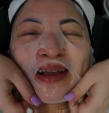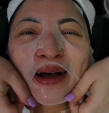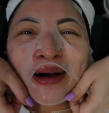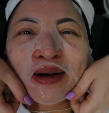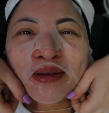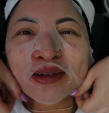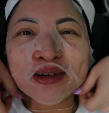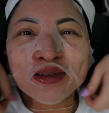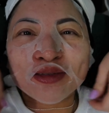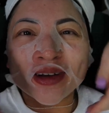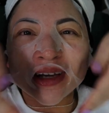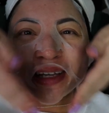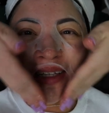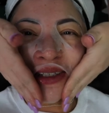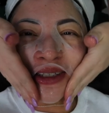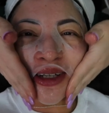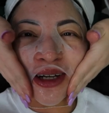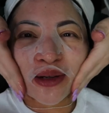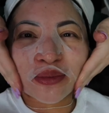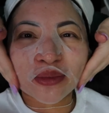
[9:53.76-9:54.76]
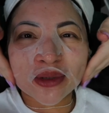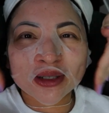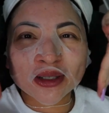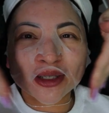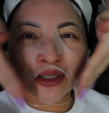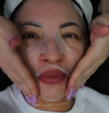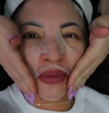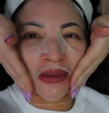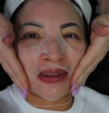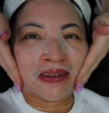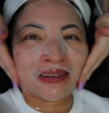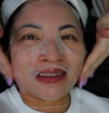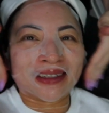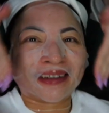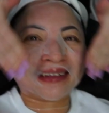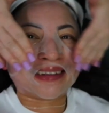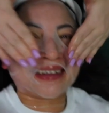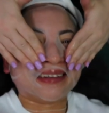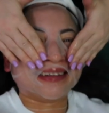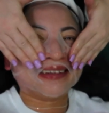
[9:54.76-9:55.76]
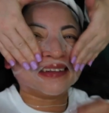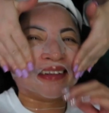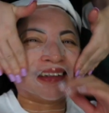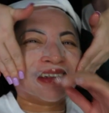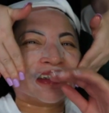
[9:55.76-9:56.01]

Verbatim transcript: I'm gonna FaceTime my husband.